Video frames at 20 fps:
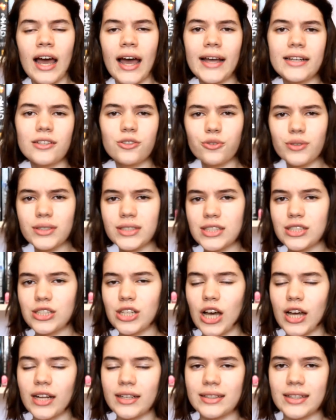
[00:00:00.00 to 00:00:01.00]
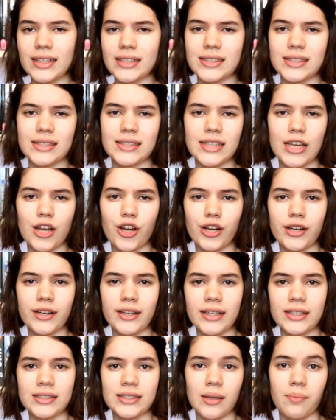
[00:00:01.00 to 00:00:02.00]
I know it's not
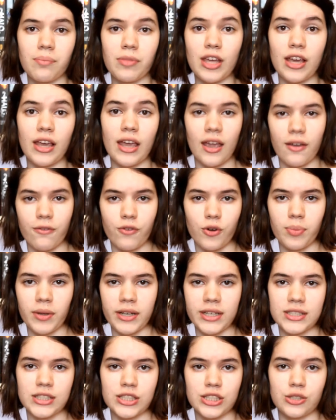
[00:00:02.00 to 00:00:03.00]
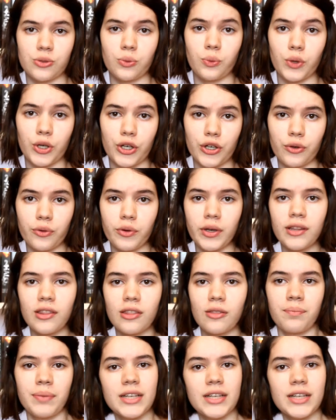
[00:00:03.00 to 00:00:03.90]
necessarily something everybody's going to work with,